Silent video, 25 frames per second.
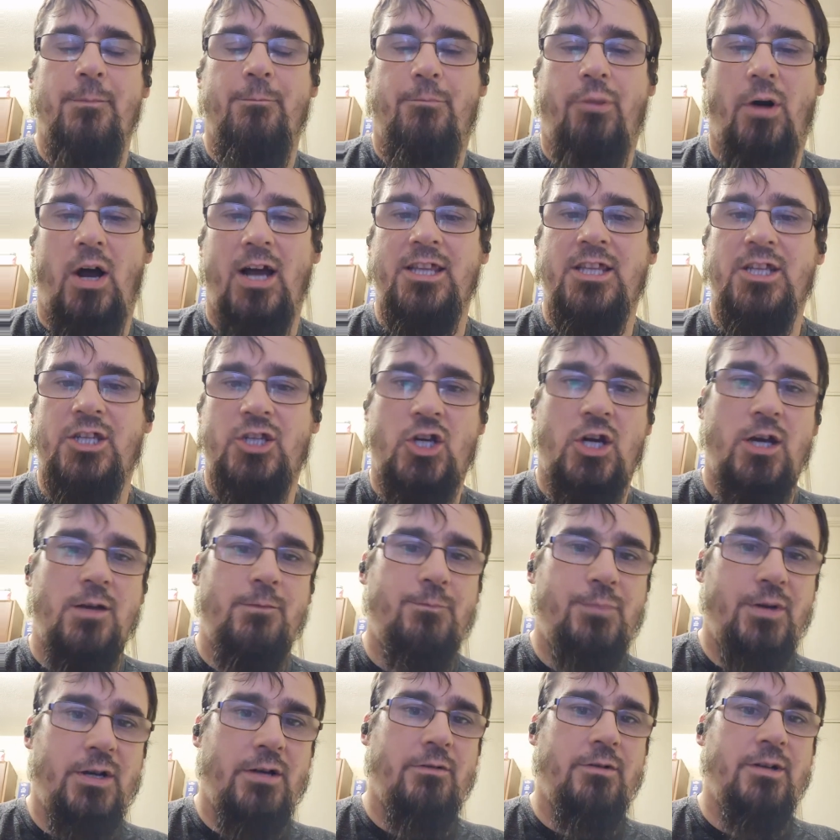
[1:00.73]
By the
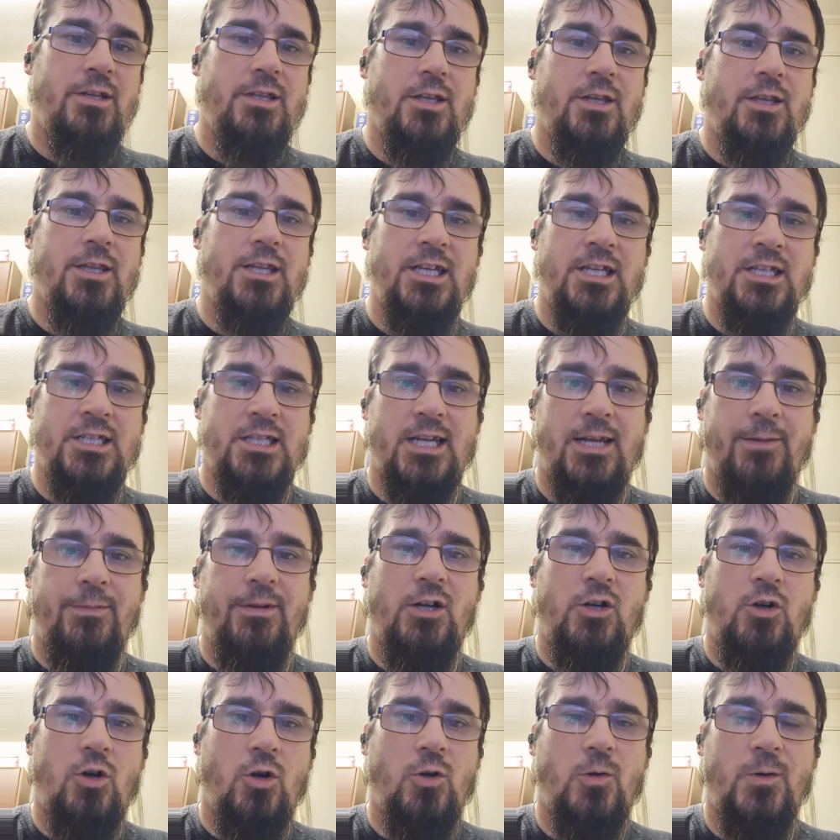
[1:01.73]
time period that Islamic
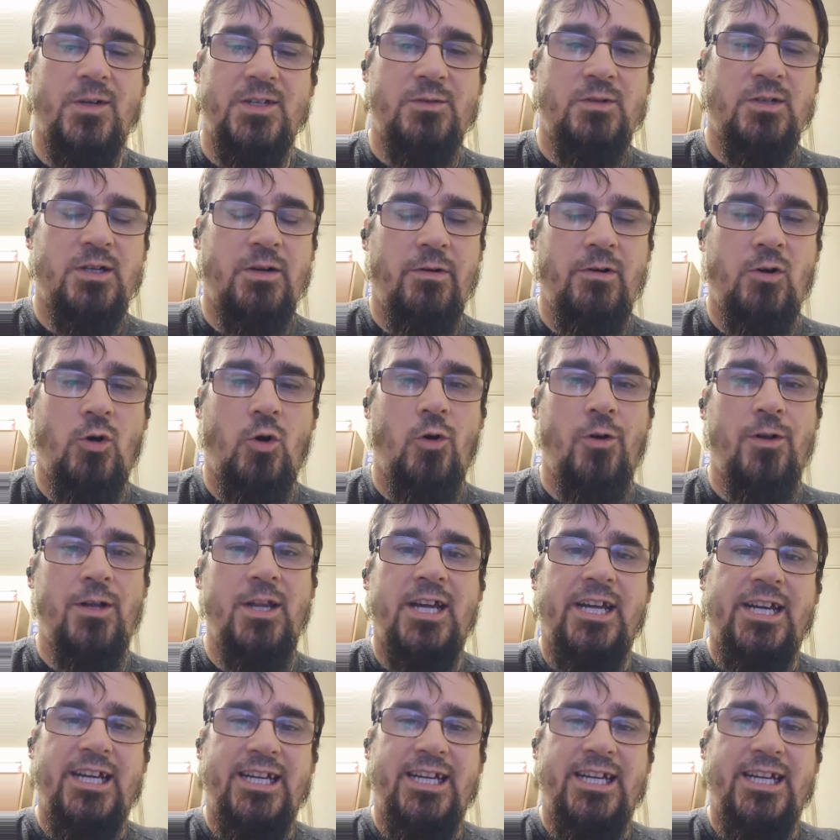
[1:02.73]
conquests were going on,